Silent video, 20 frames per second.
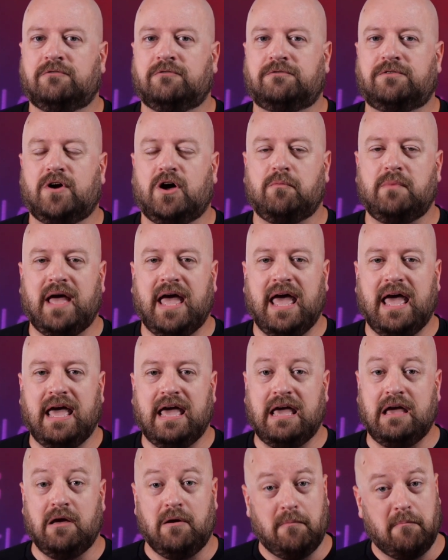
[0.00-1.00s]
from
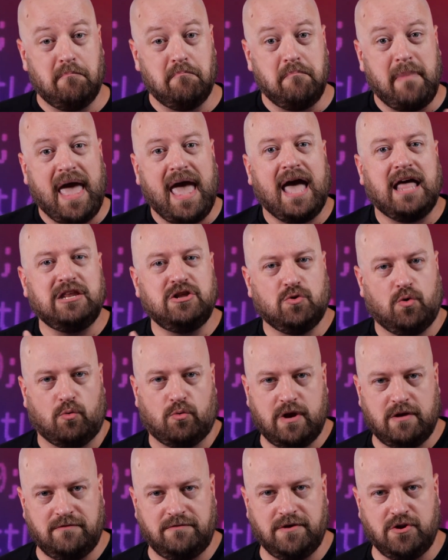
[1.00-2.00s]
a
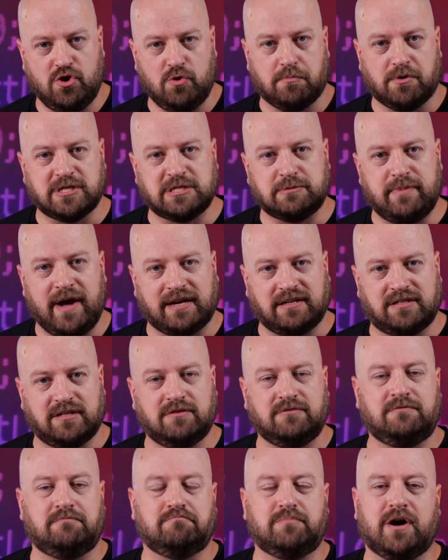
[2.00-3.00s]
manual review
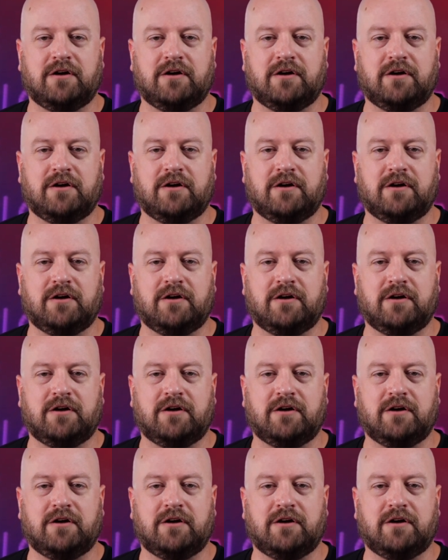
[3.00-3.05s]
perspective,